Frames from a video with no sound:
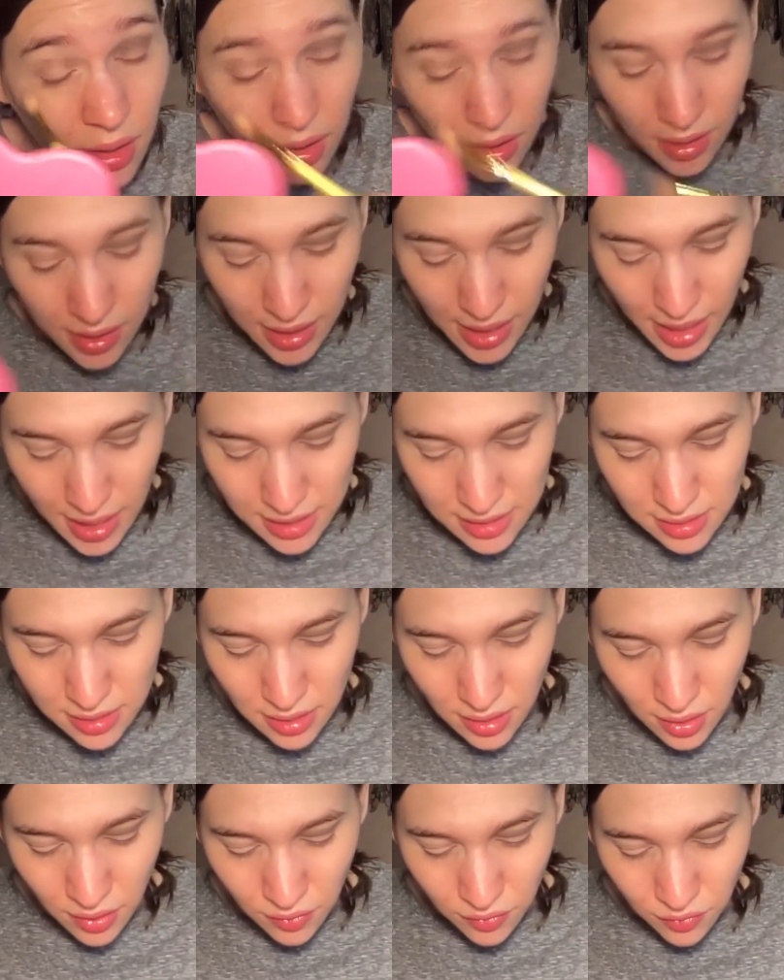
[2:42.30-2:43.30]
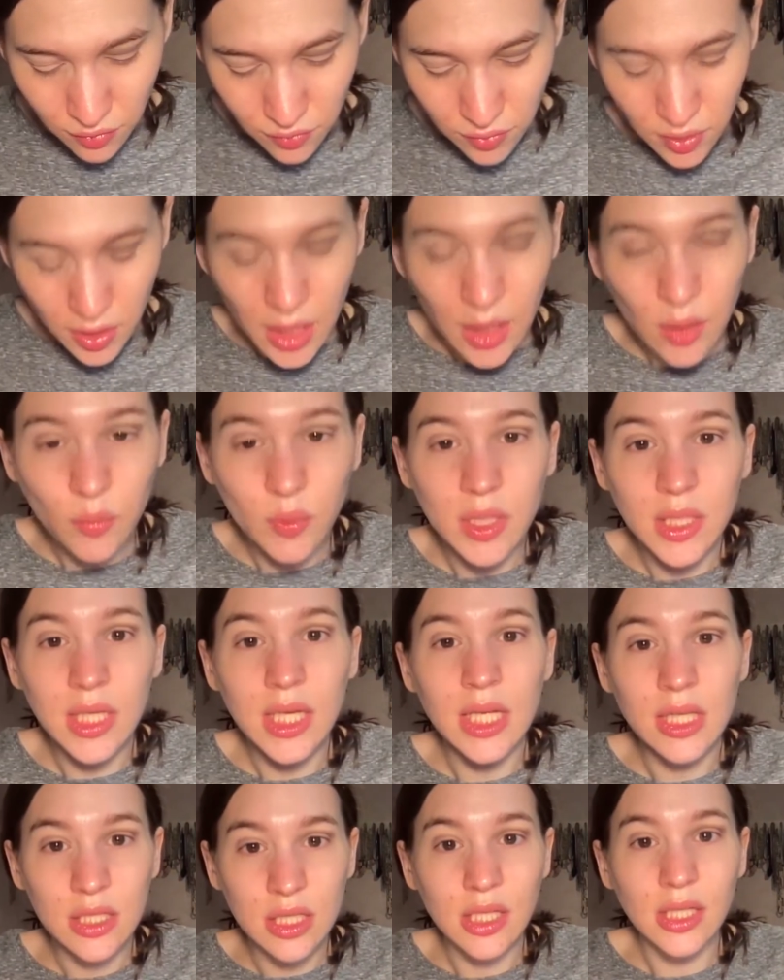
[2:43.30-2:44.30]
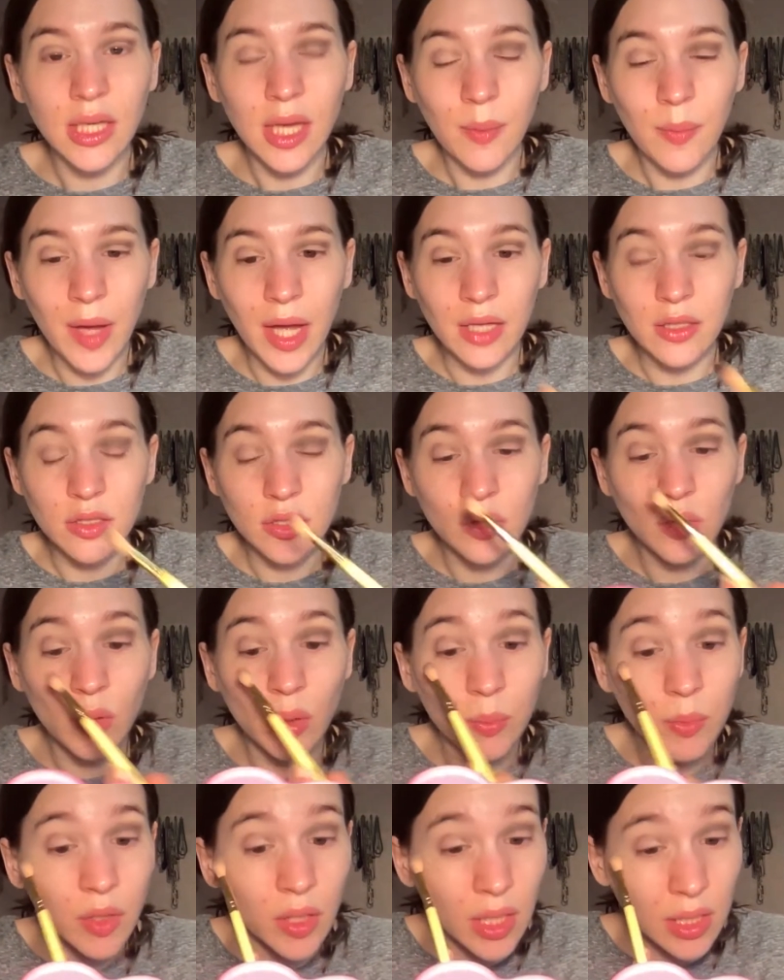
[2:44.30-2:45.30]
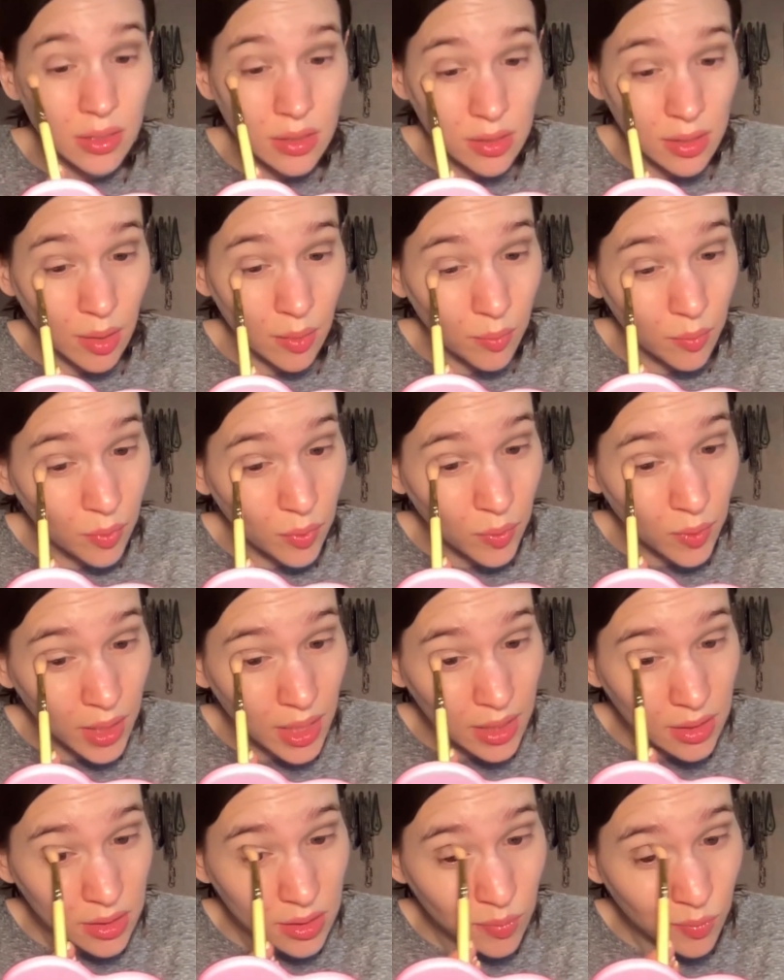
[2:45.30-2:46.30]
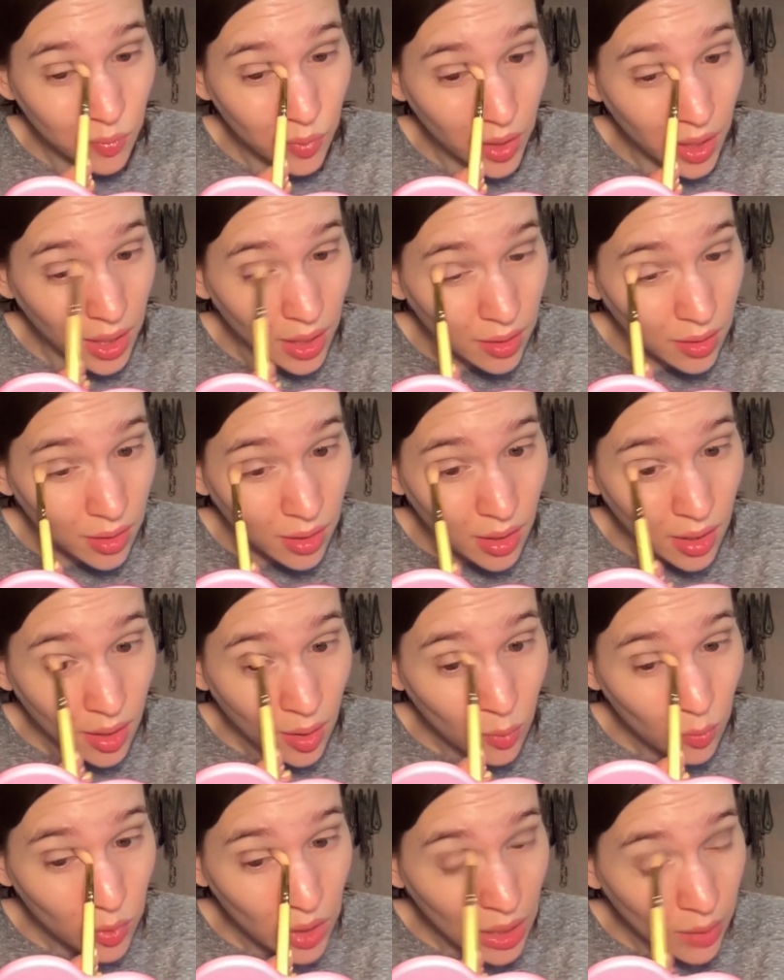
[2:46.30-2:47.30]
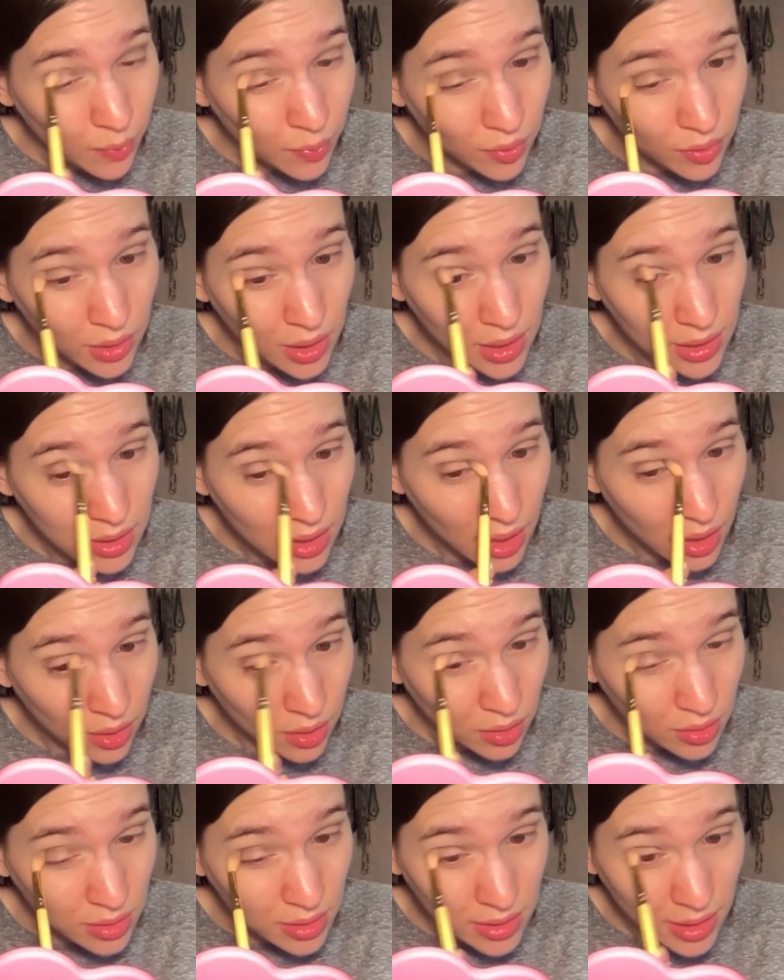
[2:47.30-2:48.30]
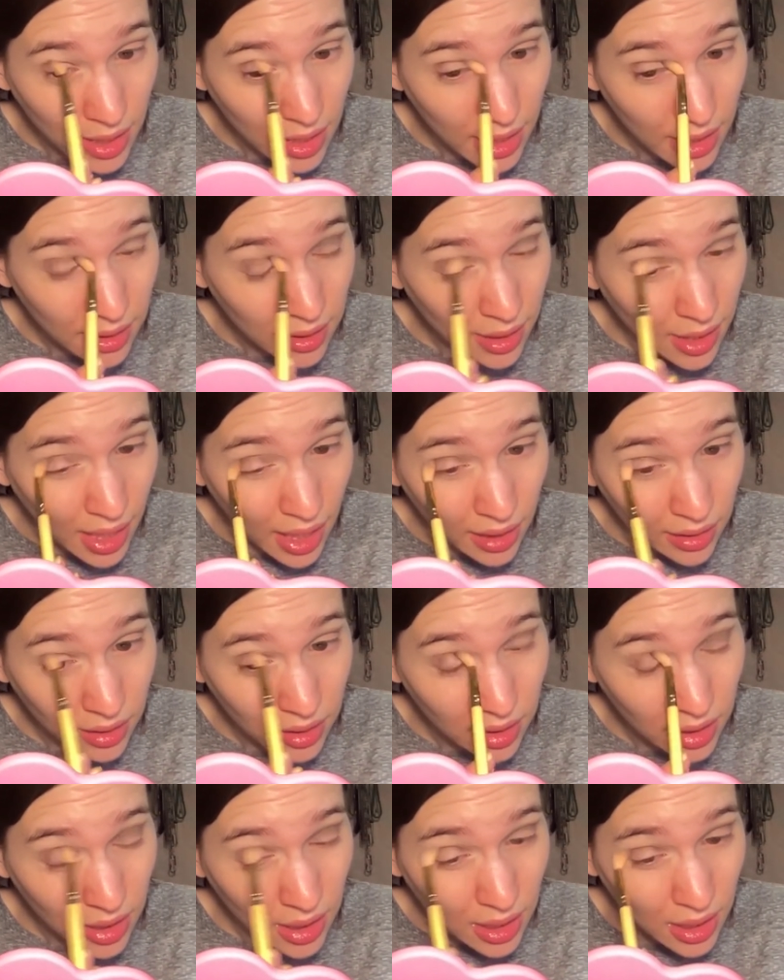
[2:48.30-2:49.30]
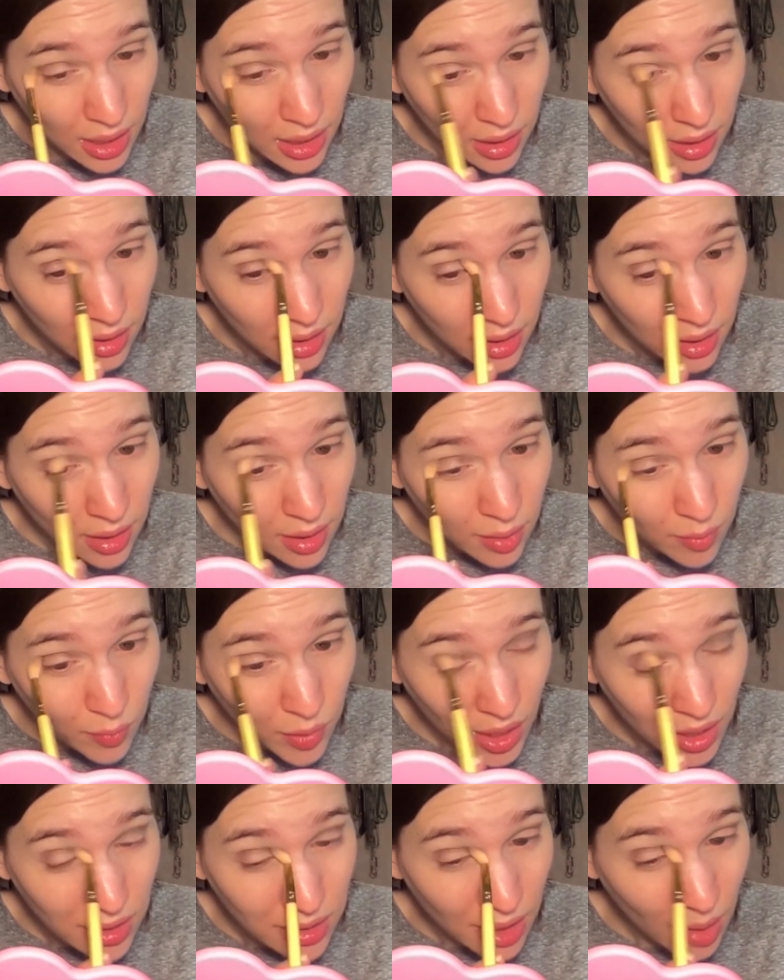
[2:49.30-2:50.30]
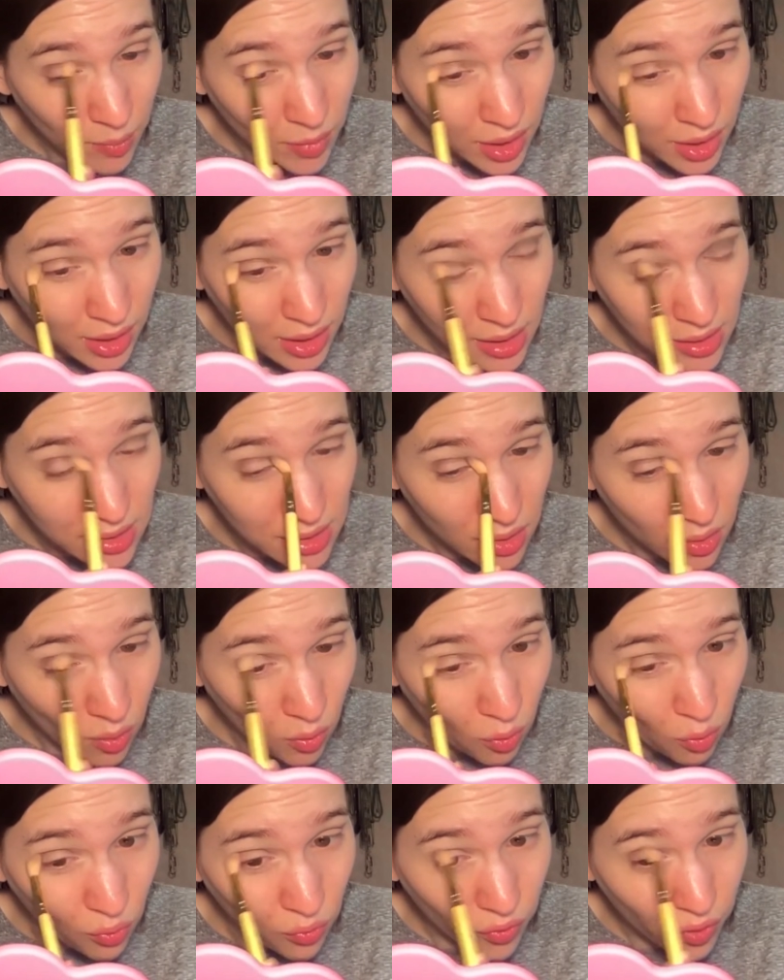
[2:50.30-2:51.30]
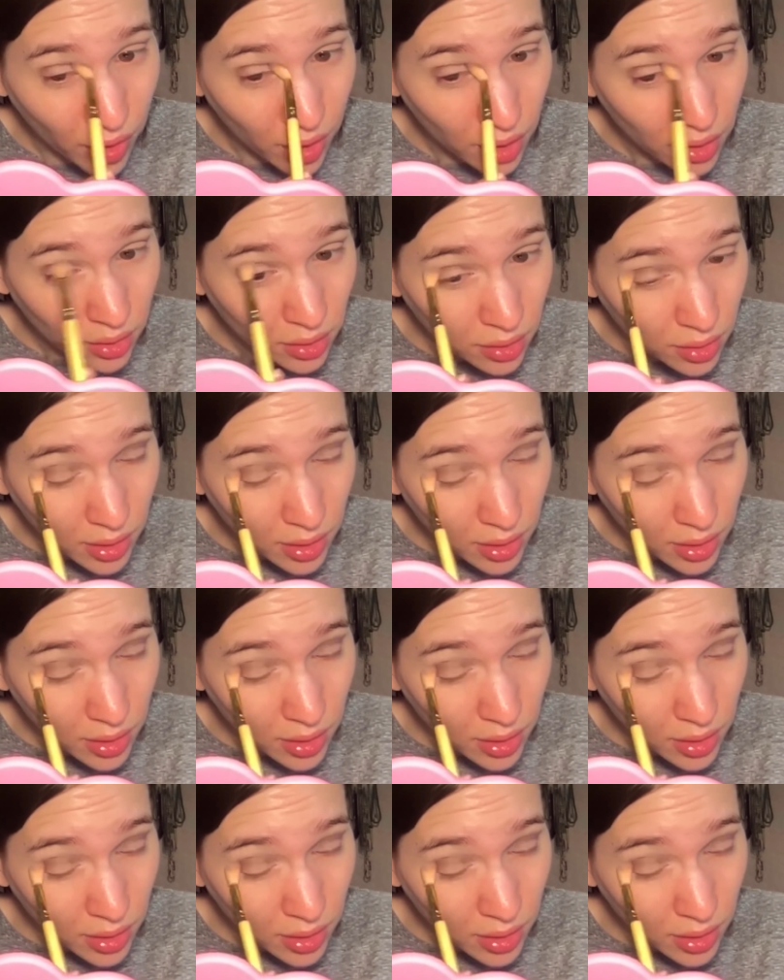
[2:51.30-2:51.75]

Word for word: yes, of like, we need to get back to normal at some point, but people need to understand that the pandemic isn't over.